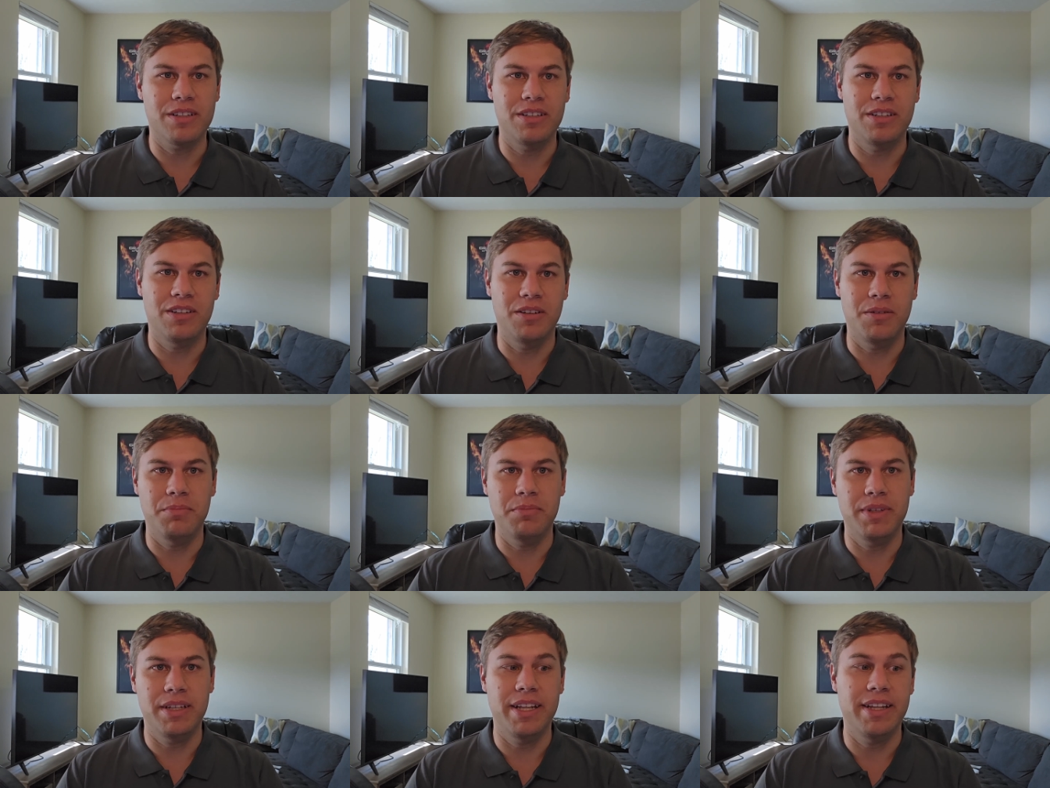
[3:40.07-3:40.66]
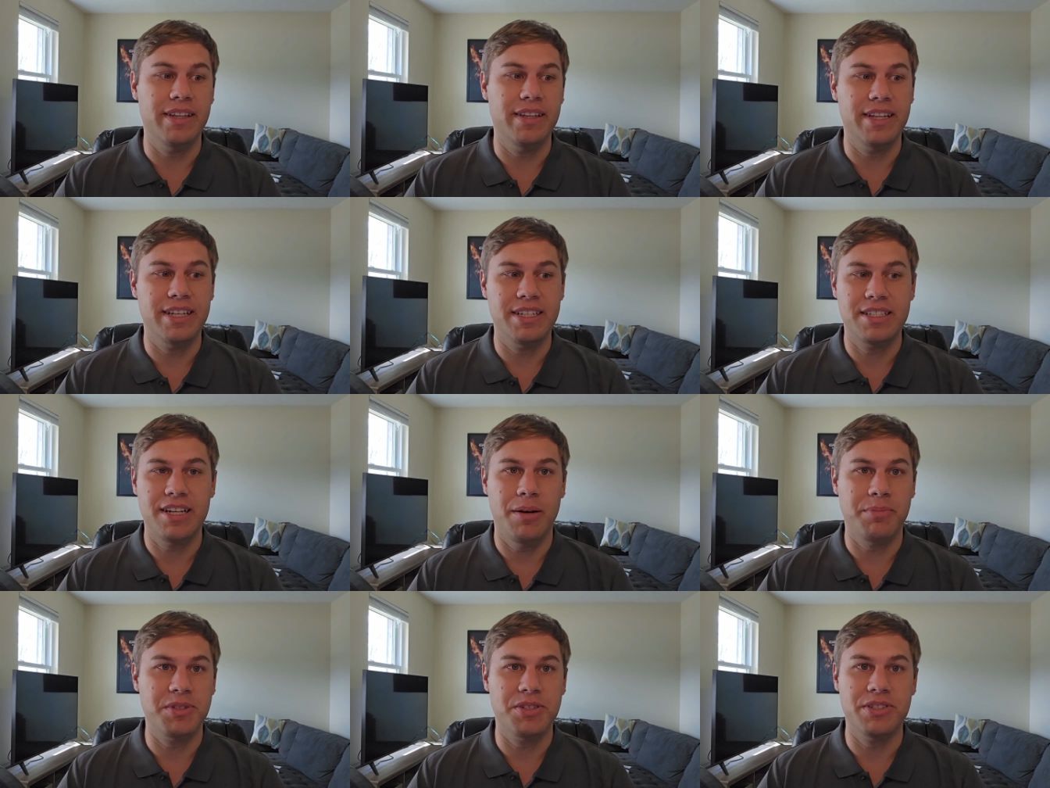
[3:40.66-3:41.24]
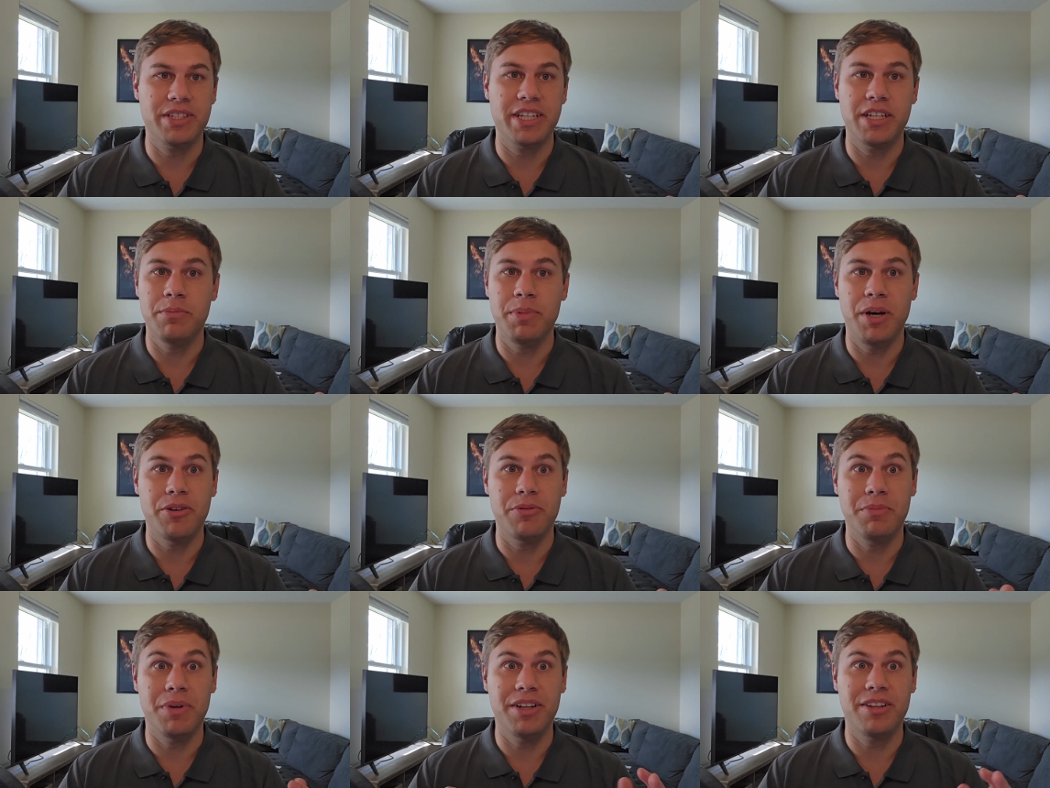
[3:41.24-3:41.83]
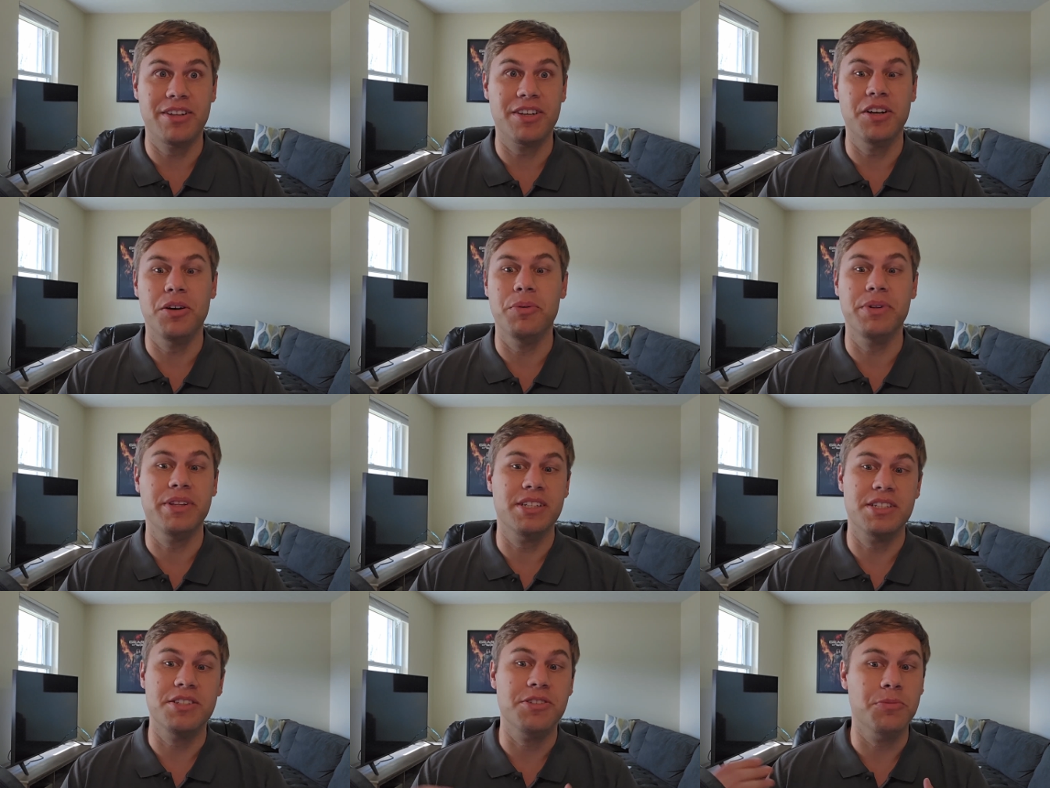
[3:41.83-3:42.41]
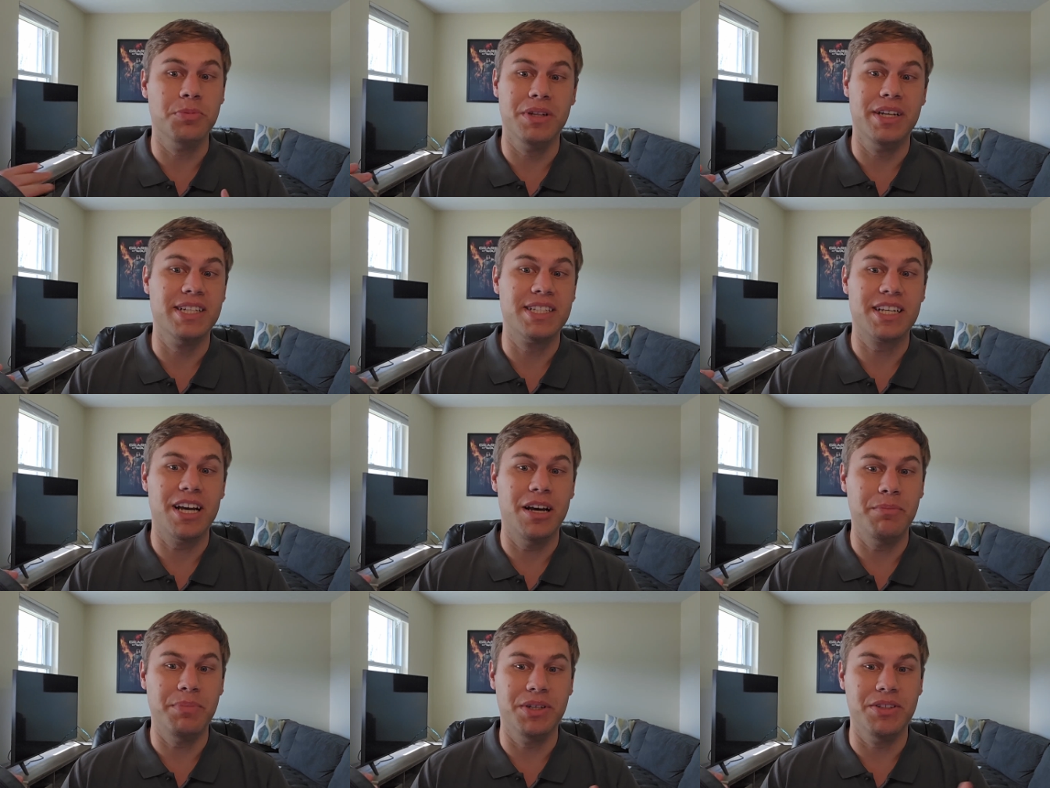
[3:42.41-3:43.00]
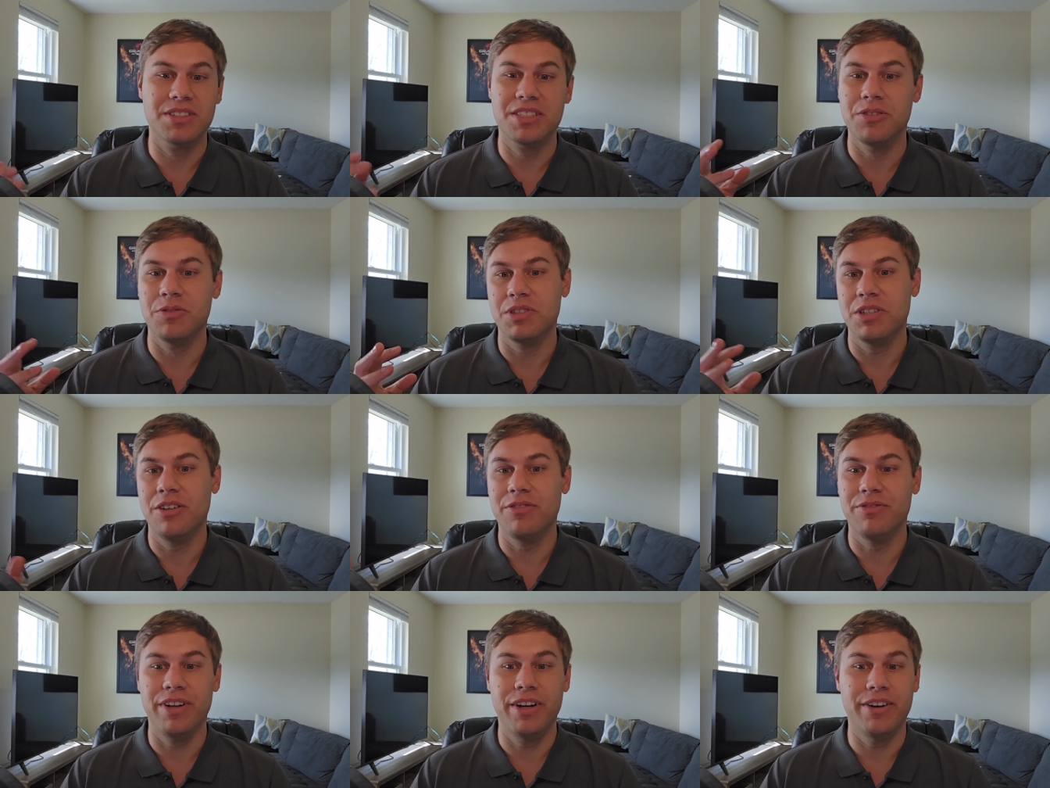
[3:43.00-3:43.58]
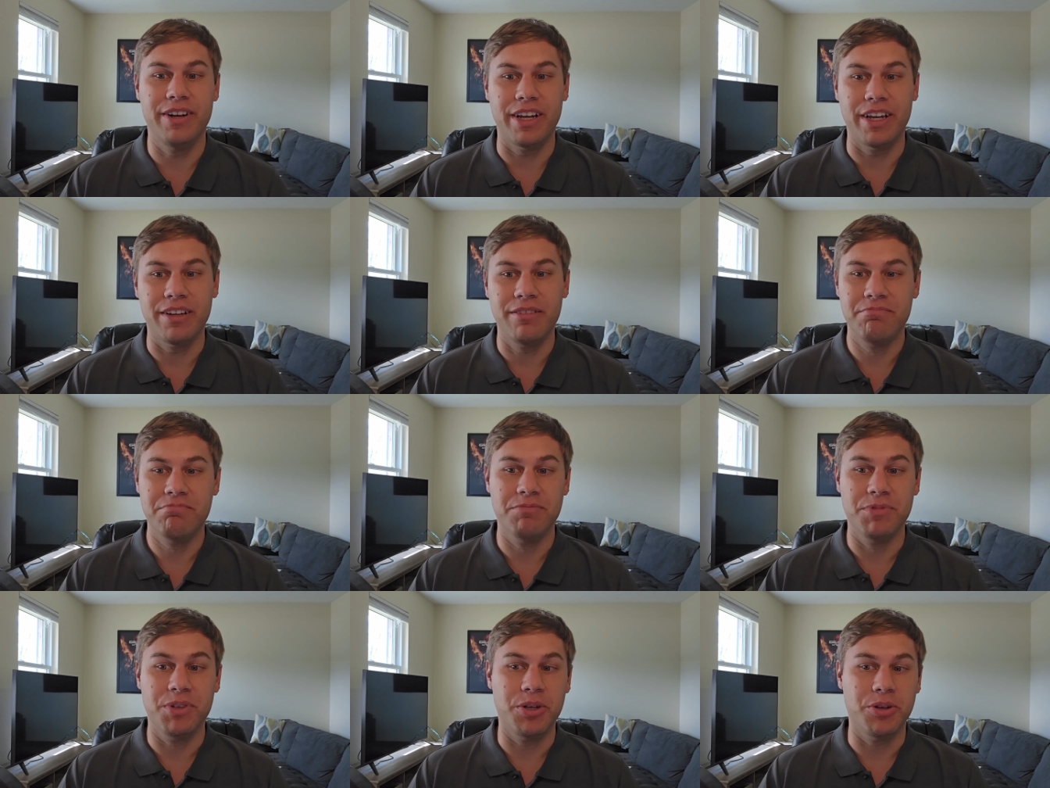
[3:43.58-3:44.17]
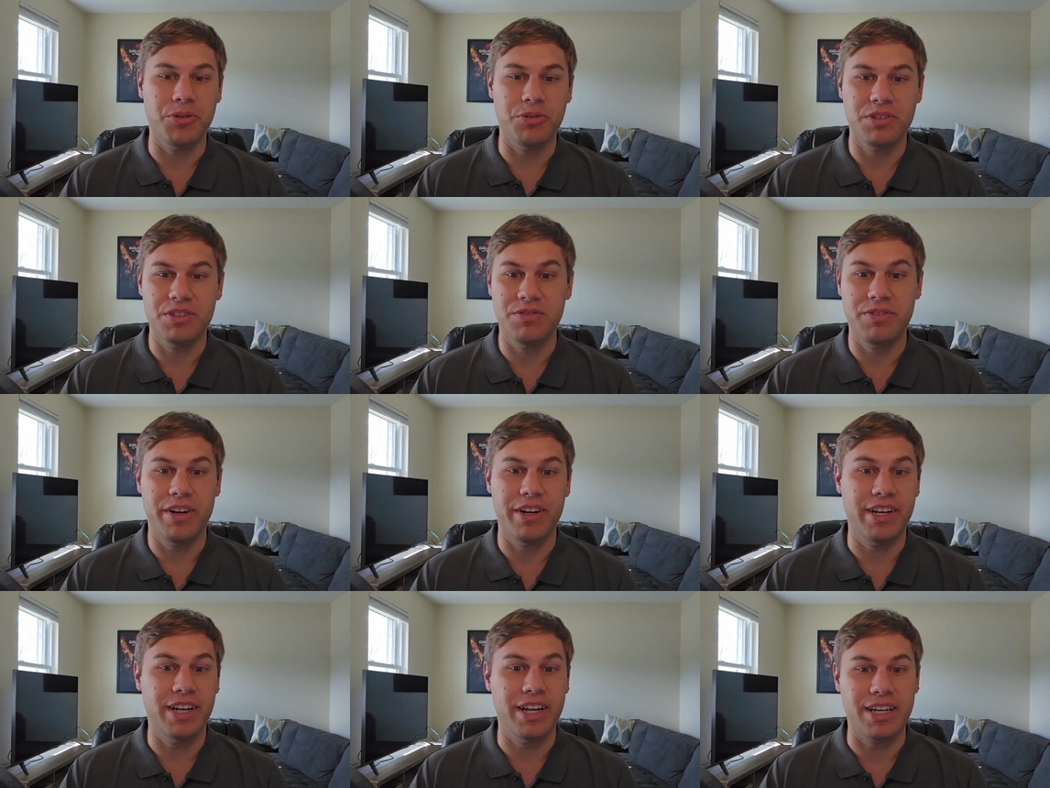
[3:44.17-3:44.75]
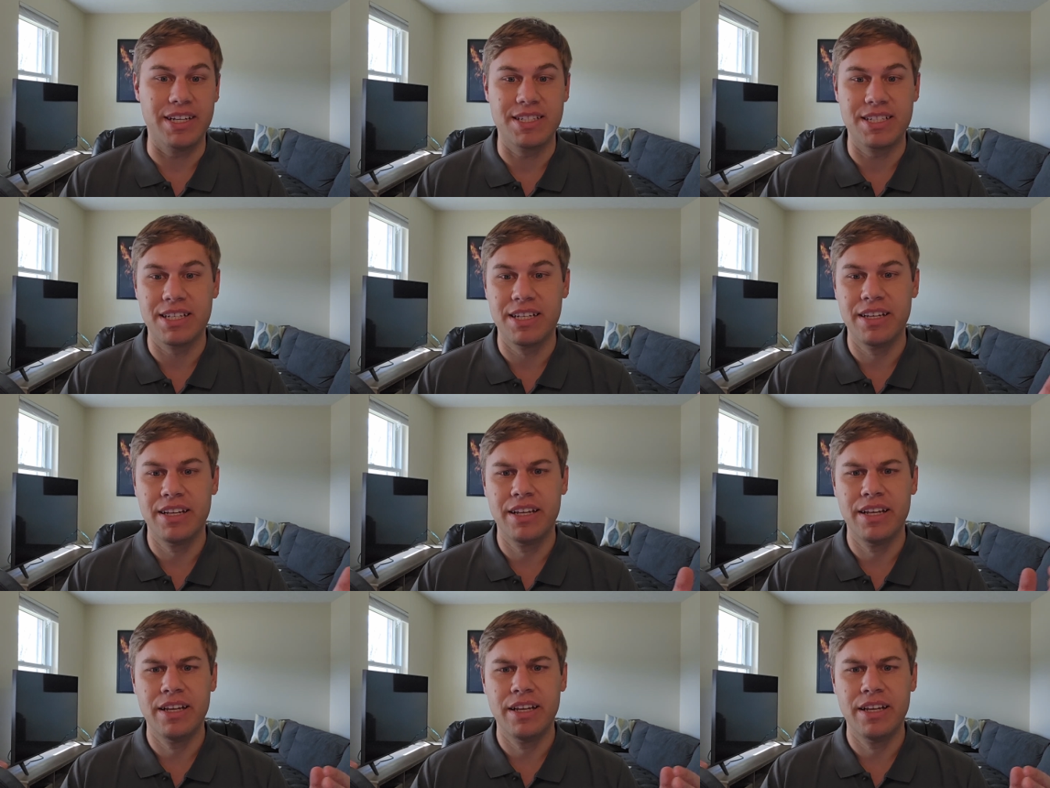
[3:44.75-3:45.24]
and they stopped using it about a month ago when this new place got built, so it was all very new. It was very nice.